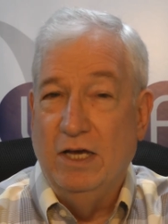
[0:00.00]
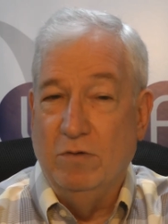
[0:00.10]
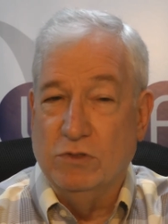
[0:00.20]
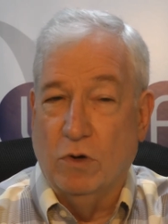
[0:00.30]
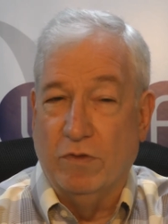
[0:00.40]
It
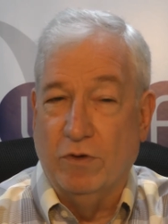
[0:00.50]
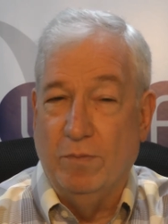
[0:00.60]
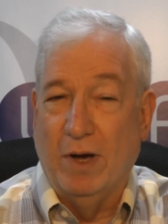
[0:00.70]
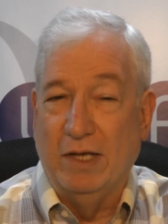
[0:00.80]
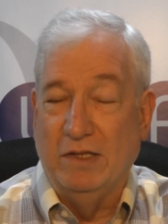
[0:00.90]
was
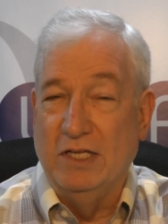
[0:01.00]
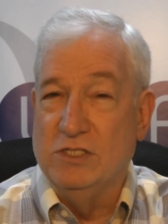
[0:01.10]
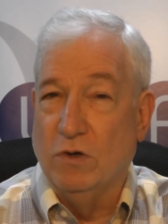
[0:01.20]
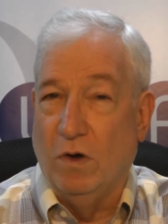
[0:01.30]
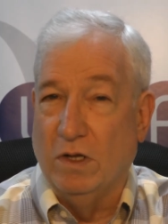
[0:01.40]
authored by
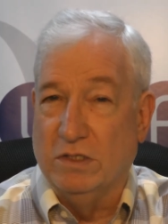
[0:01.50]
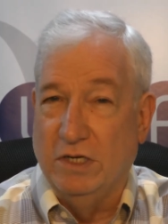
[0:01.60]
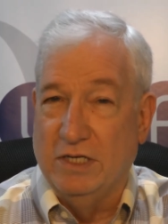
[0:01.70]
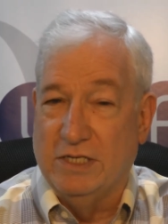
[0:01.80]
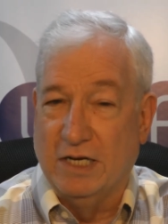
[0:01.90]
Liz
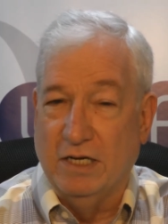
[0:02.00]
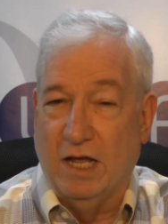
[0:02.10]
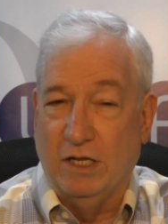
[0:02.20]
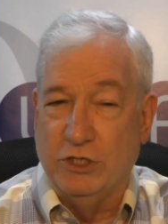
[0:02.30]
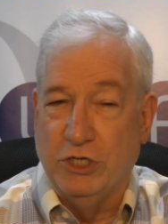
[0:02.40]
Alton, a
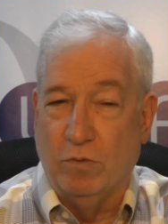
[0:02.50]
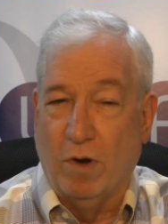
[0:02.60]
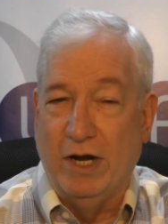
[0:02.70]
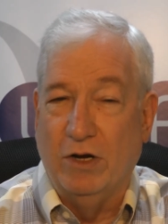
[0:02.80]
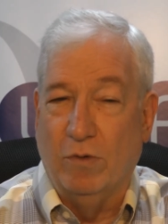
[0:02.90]
technology
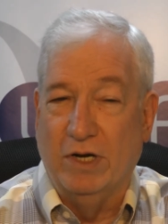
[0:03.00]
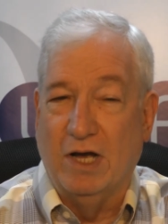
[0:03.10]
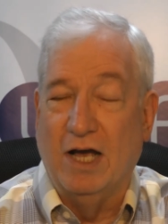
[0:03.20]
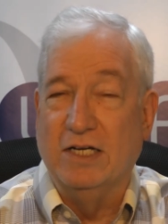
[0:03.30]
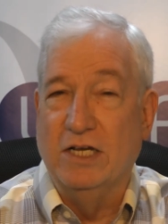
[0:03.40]
writer and
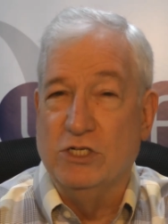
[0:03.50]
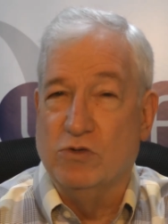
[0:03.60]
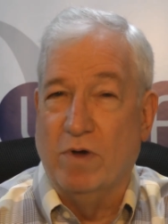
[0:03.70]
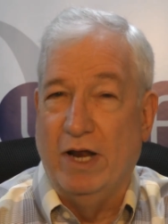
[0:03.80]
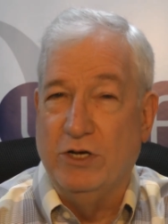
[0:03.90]
content
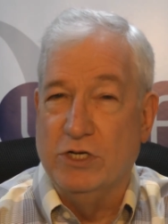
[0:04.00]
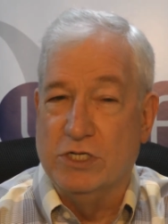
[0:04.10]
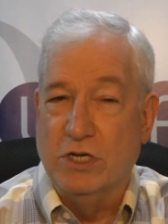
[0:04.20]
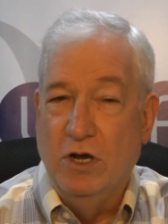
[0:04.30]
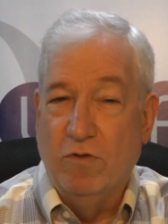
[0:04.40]

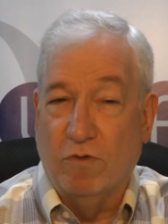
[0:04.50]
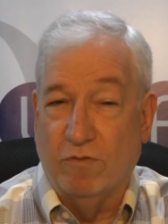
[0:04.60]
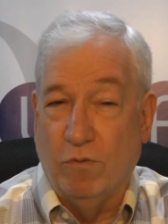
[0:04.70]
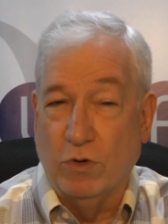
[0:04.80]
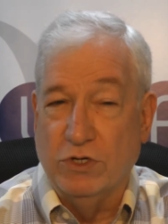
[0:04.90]
strategist for
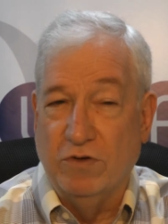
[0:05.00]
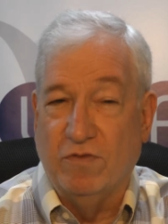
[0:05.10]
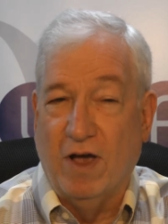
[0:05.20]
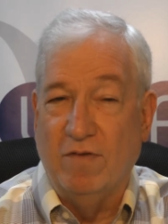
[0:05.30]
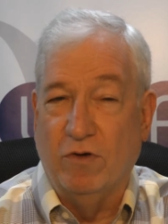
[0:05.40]
Fortune
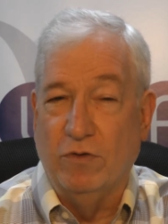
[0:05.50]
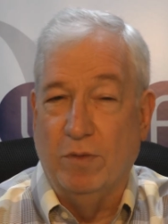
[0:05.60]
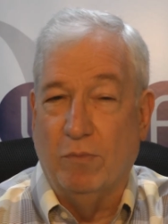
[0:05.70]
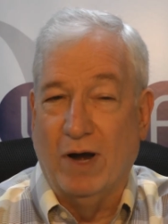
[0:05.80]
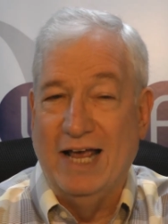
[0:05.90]
five
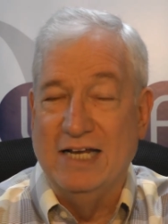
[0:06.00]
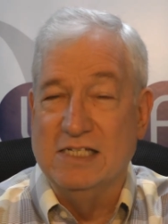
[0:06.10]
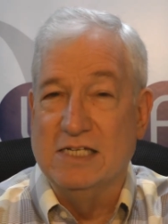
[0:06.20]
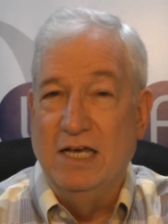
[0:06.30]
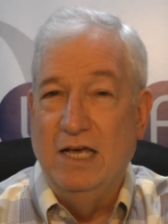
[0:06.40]
hundred
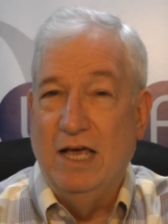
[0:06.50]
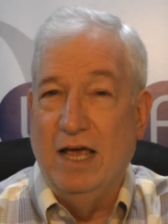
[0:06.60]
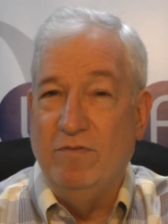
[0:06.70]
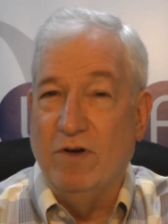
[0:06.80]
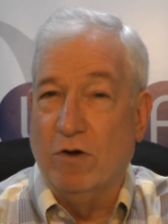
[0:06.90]
brands,
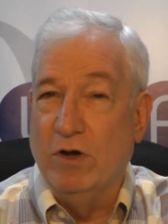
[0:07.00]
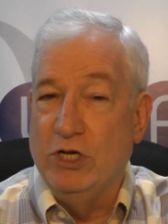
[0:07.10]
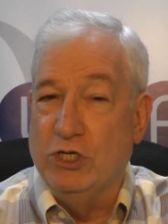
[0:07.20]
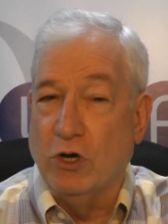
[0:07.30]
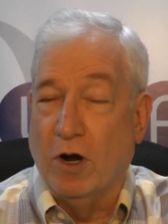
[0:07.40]
a
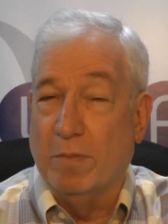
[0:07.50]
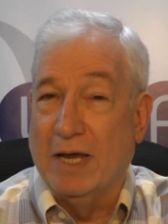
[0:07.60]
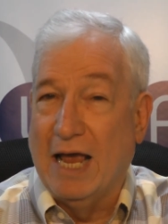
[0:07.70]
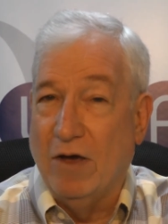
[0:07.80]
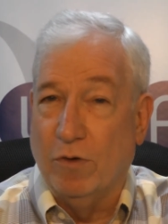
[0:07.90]
very
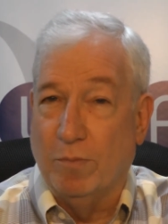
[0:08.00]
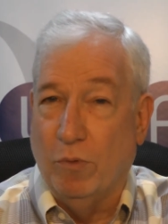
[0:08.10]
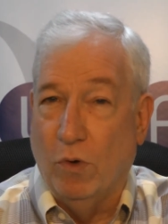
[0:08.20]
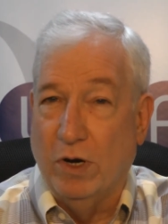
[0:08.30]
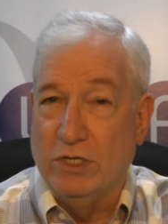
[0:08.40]
sharp
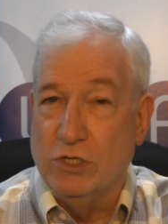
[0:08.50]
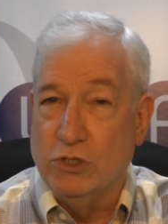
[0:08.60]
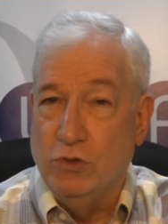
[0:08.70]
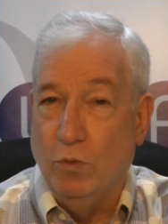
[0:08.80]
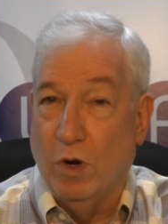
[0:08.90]
counterpoint
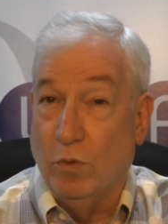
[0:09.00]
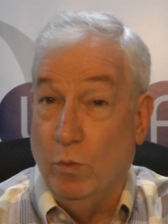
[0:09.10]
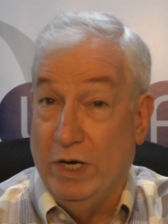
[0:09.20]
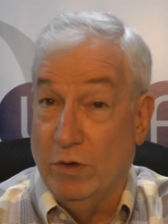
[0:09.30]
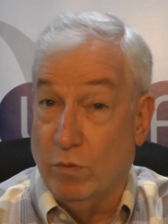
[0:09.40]
to what
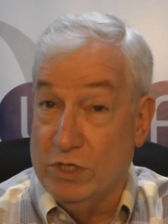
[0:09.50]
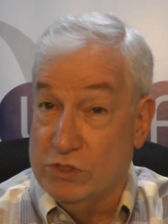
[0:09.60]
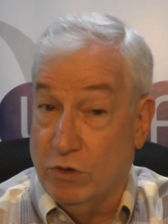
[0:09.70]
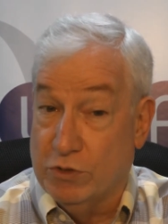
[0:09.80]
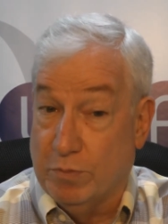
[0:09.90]
we in
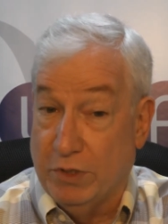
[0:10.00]
research